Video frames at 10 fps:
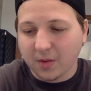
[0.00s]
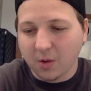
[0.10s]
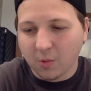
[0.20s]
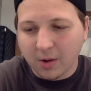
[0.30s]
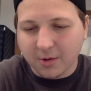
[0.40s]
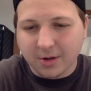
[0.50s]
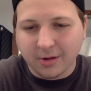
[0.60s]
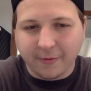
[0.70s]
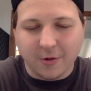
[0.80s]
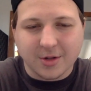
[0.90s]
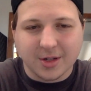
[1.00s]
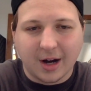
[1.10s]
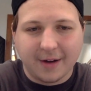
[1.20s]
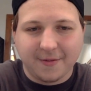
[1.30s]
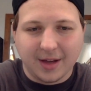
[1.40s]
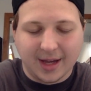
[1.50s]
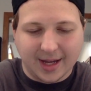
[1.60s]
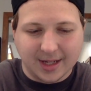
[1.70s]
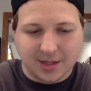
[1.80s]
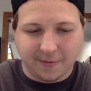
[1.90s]
what we're doing first off
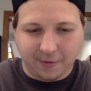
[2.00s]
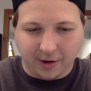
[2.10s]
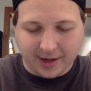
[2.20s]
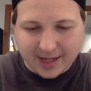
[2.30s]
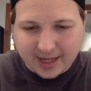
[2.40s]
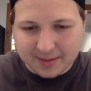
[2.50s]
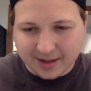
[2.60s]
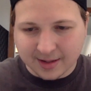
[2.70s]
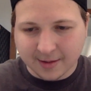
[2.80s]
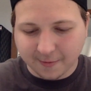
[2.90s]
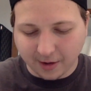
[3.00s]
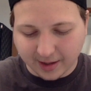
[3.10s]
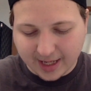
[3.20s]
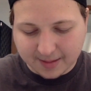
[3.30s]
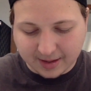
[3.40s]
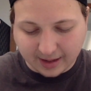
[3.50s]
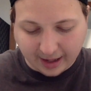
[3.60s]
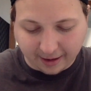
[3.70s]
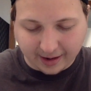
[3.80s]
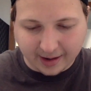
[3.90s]
is for our gaming
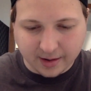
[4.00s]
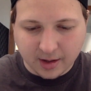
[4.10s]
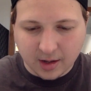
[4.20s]
area,